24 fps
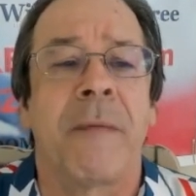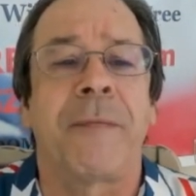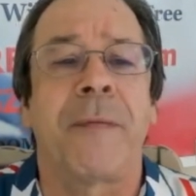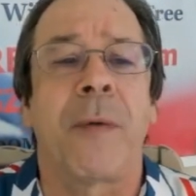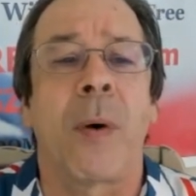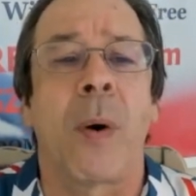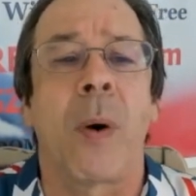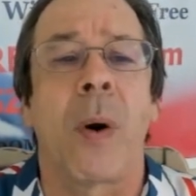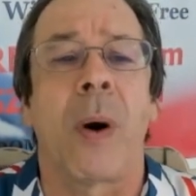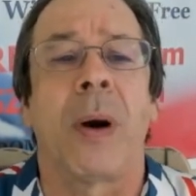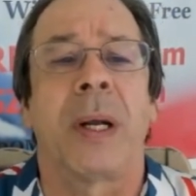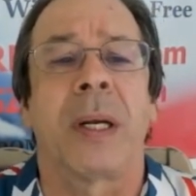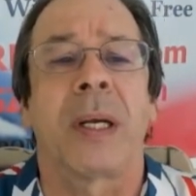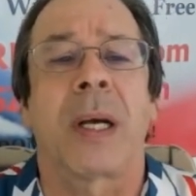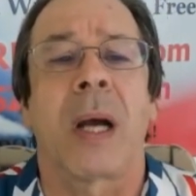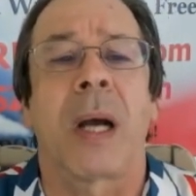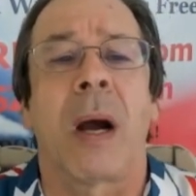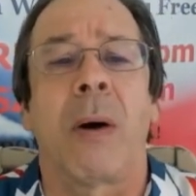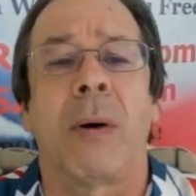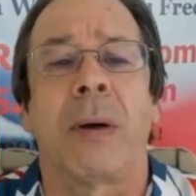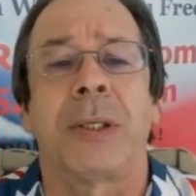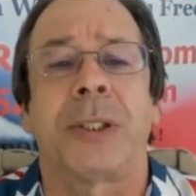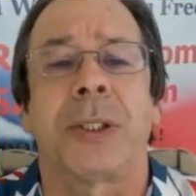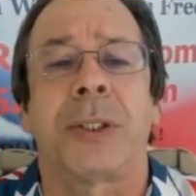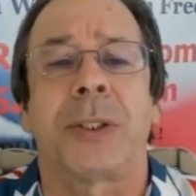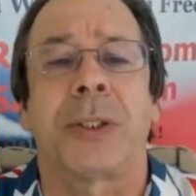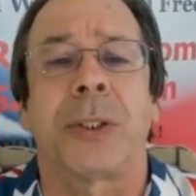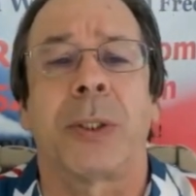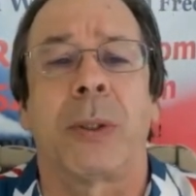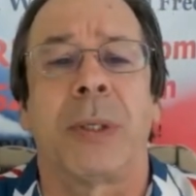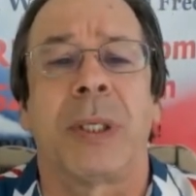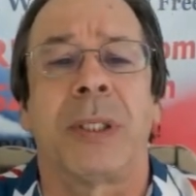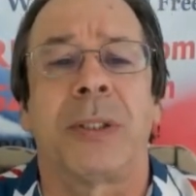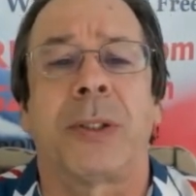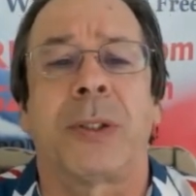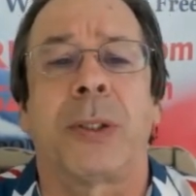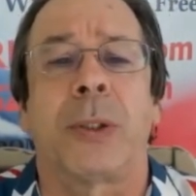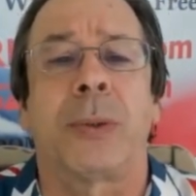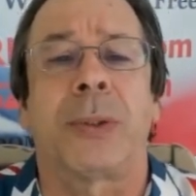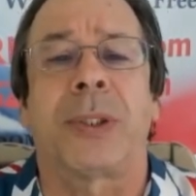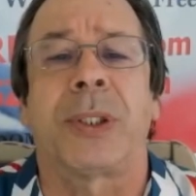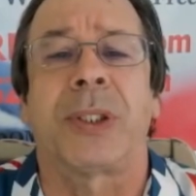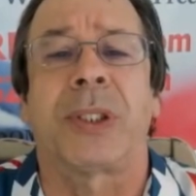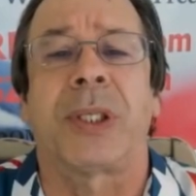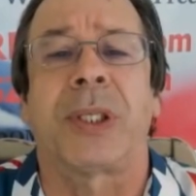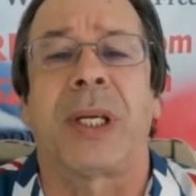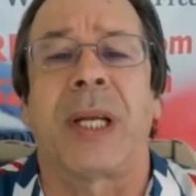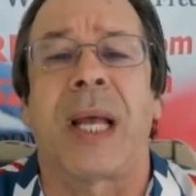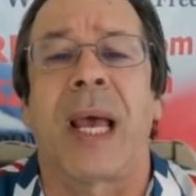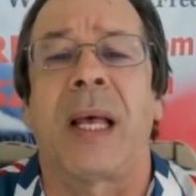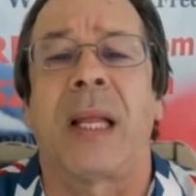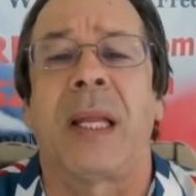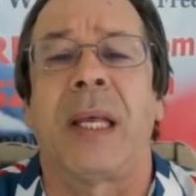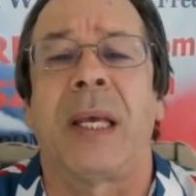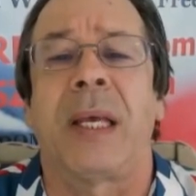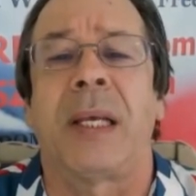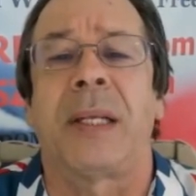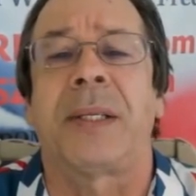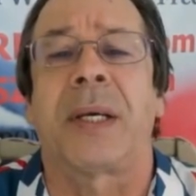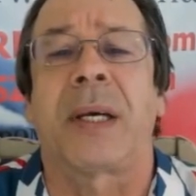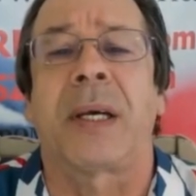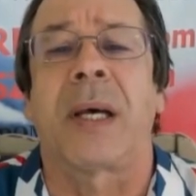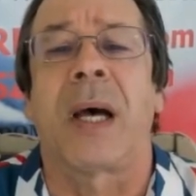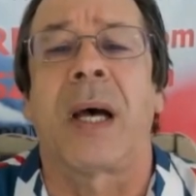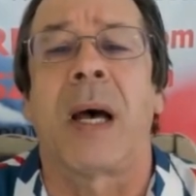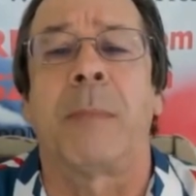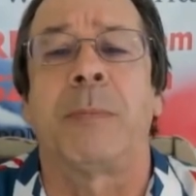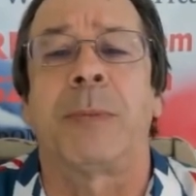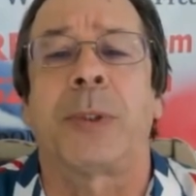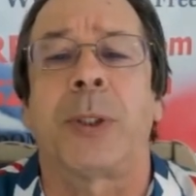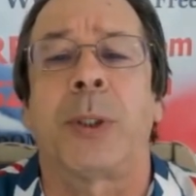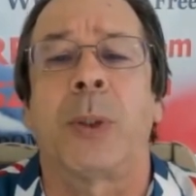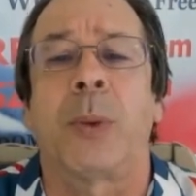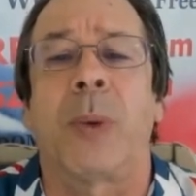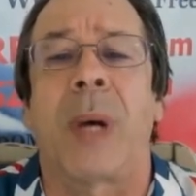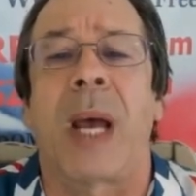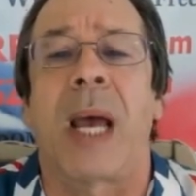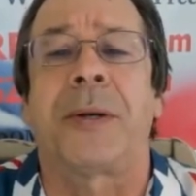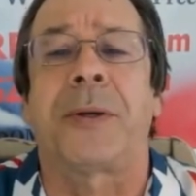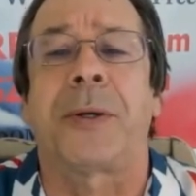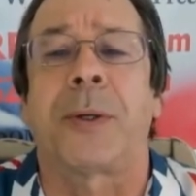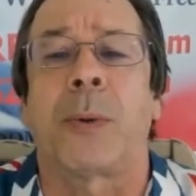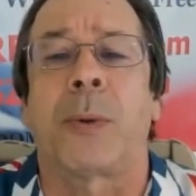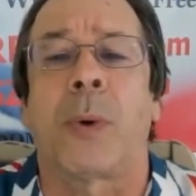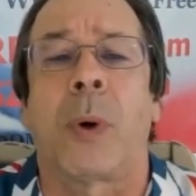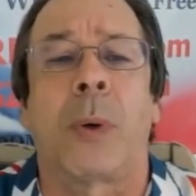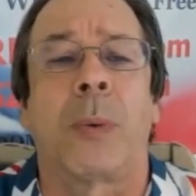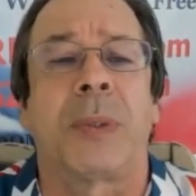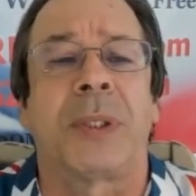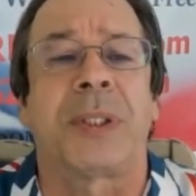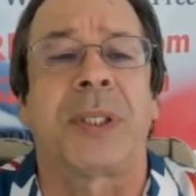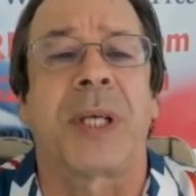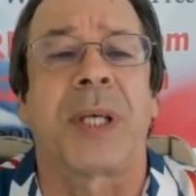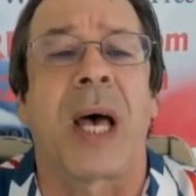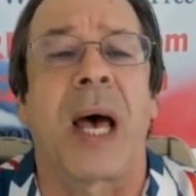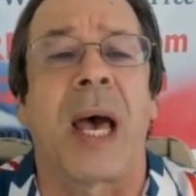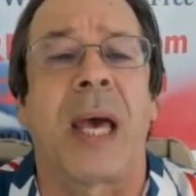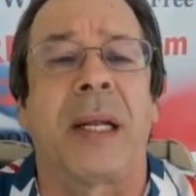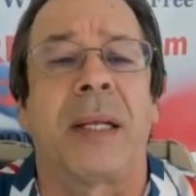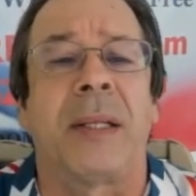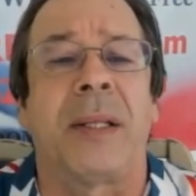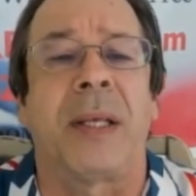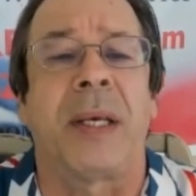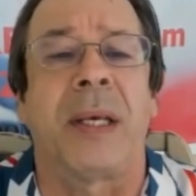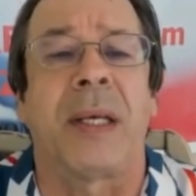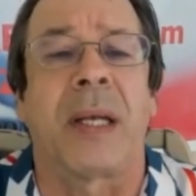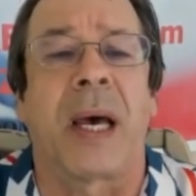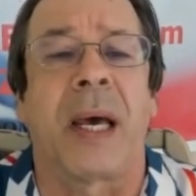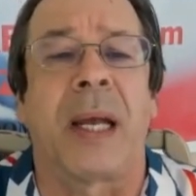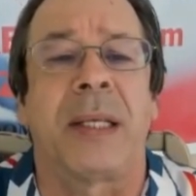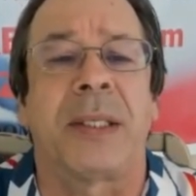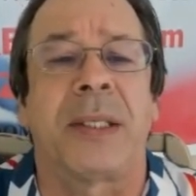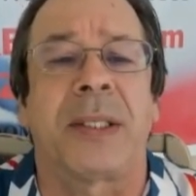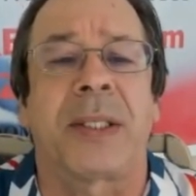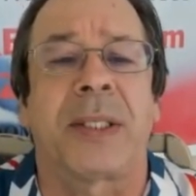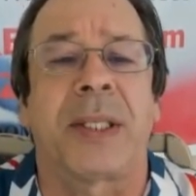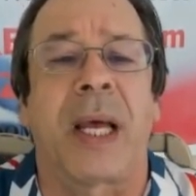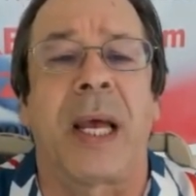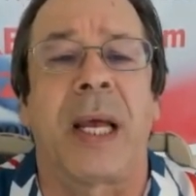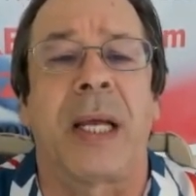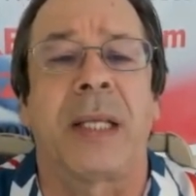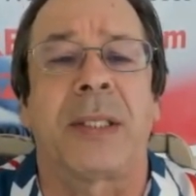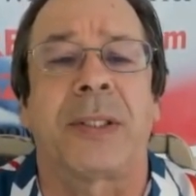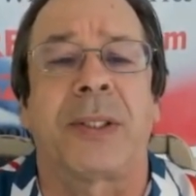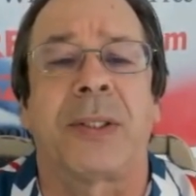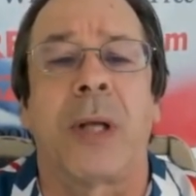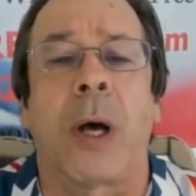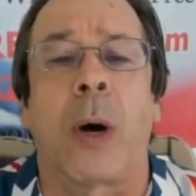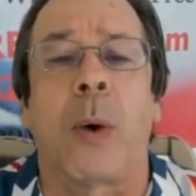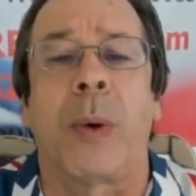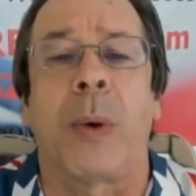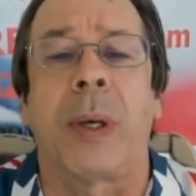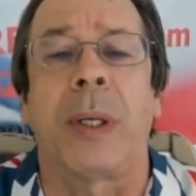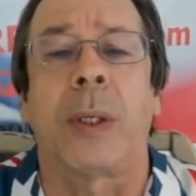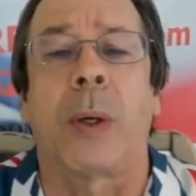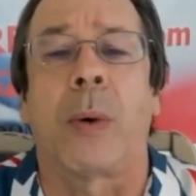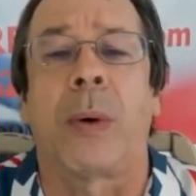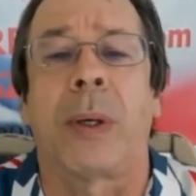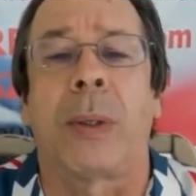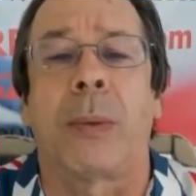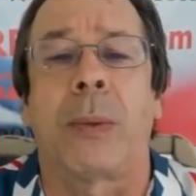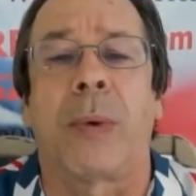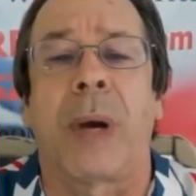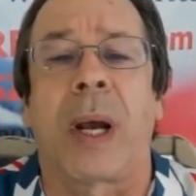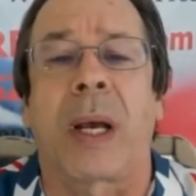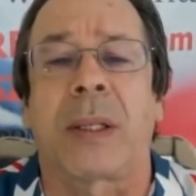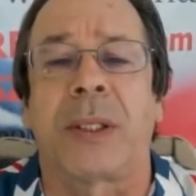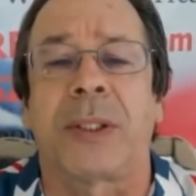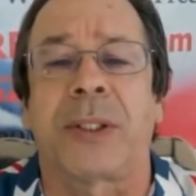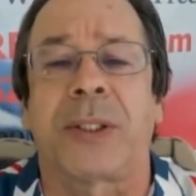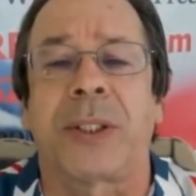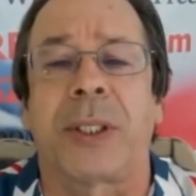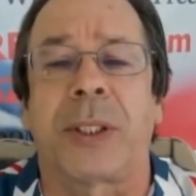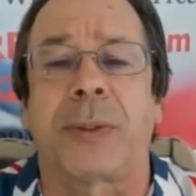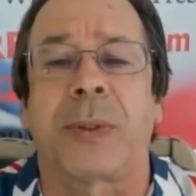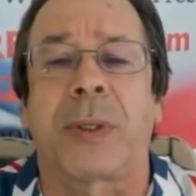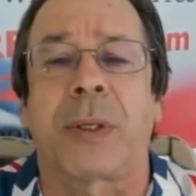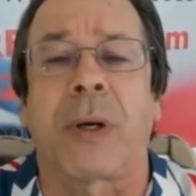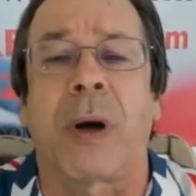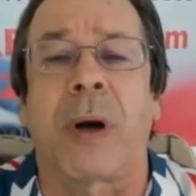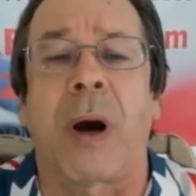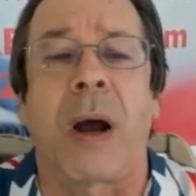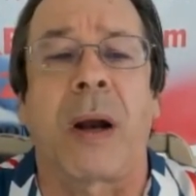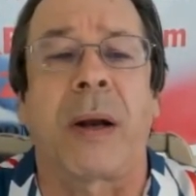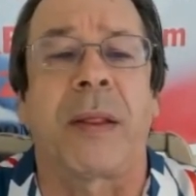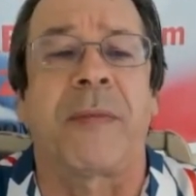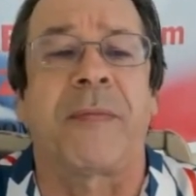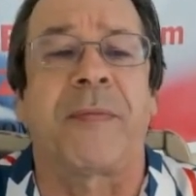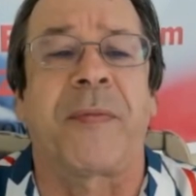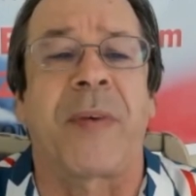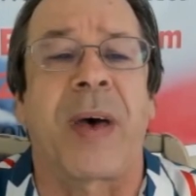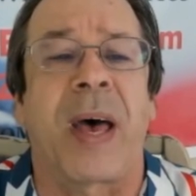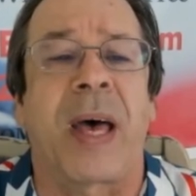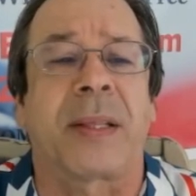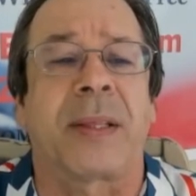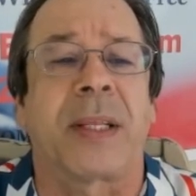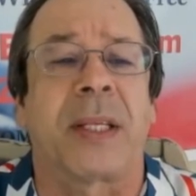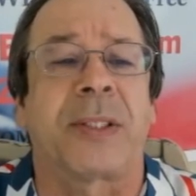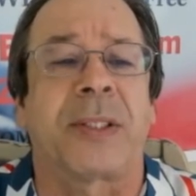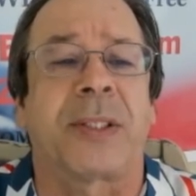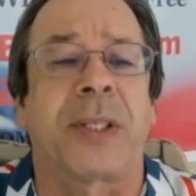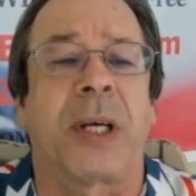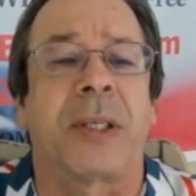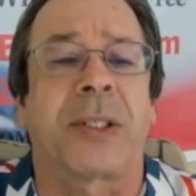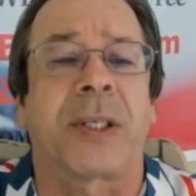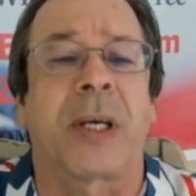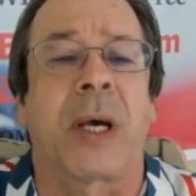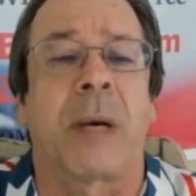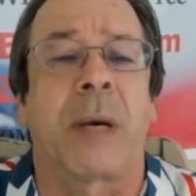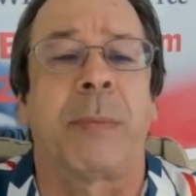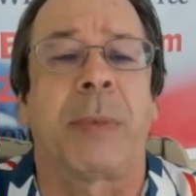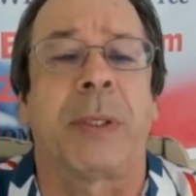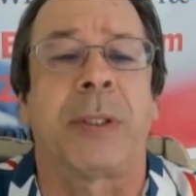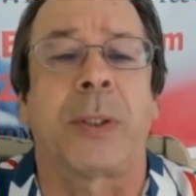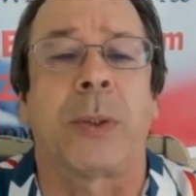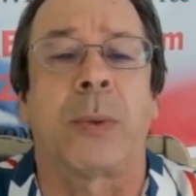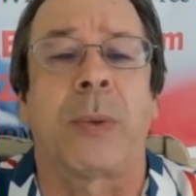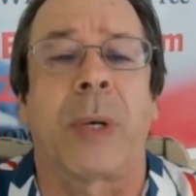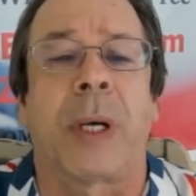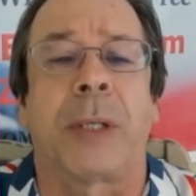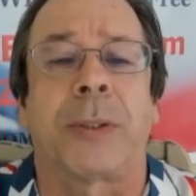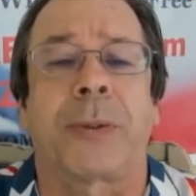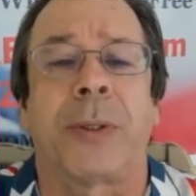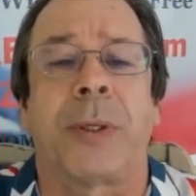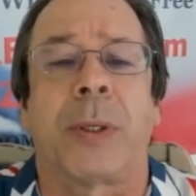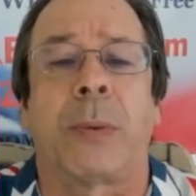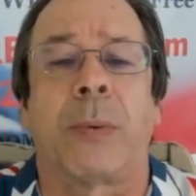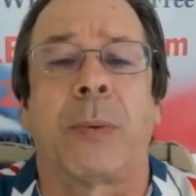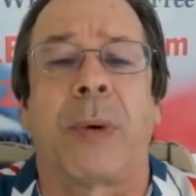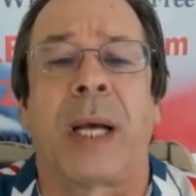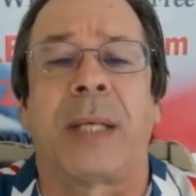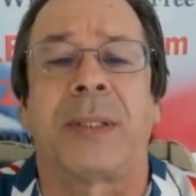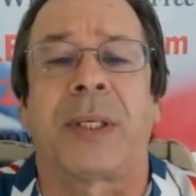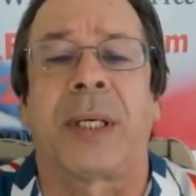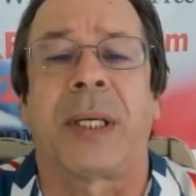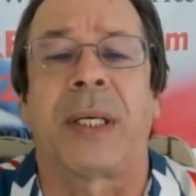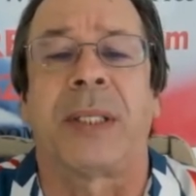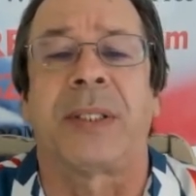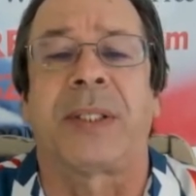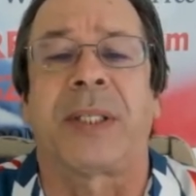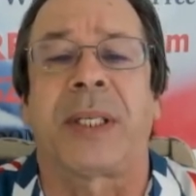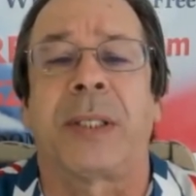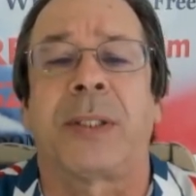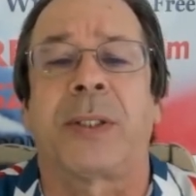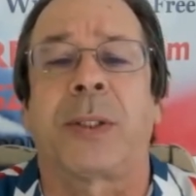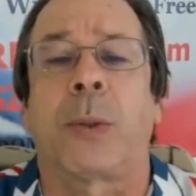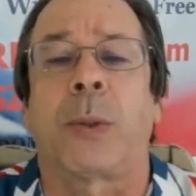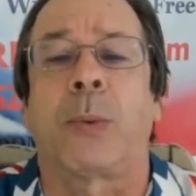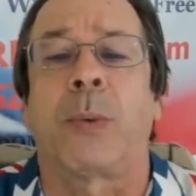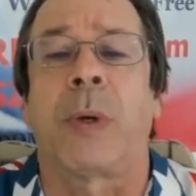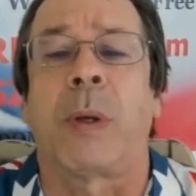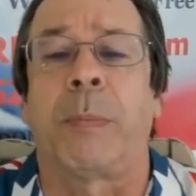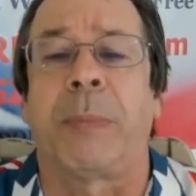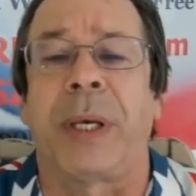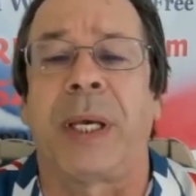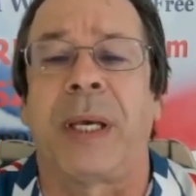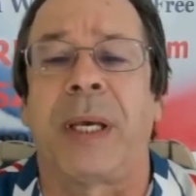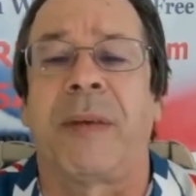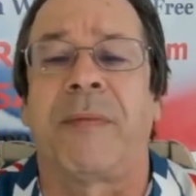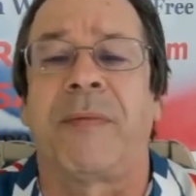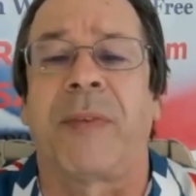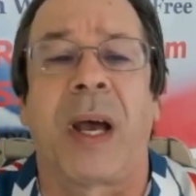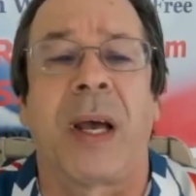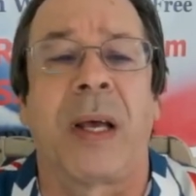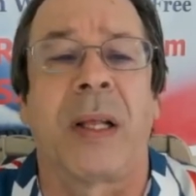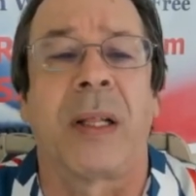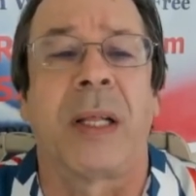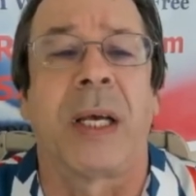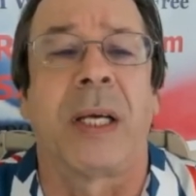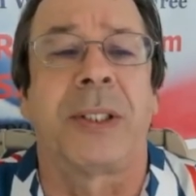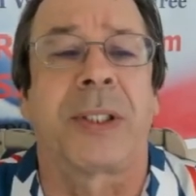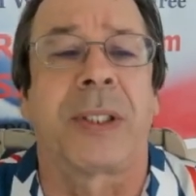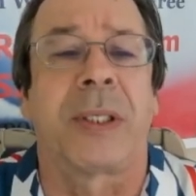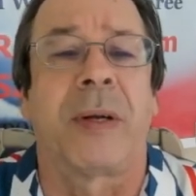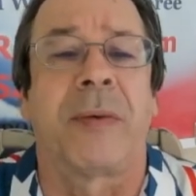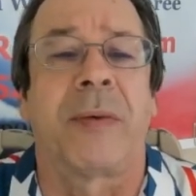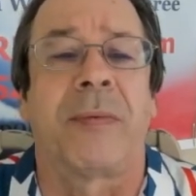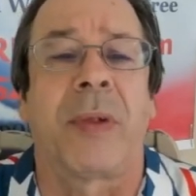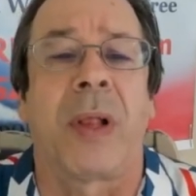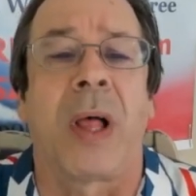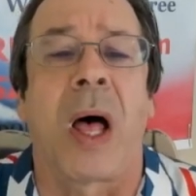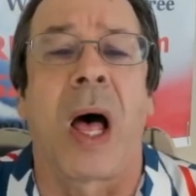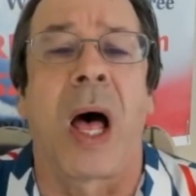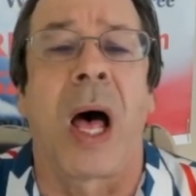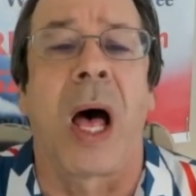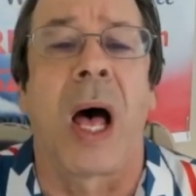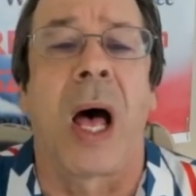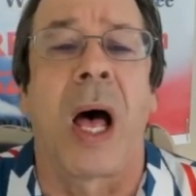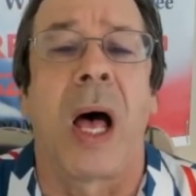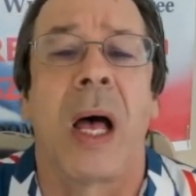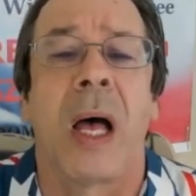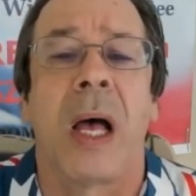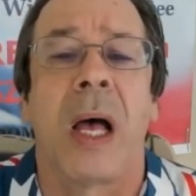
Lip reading: 4, encourages or induces an alien to come to, enter, or reside in the United States, knowing or in reckless disregard of the fact that such coming to, entry, or residence is or will be in violation of law.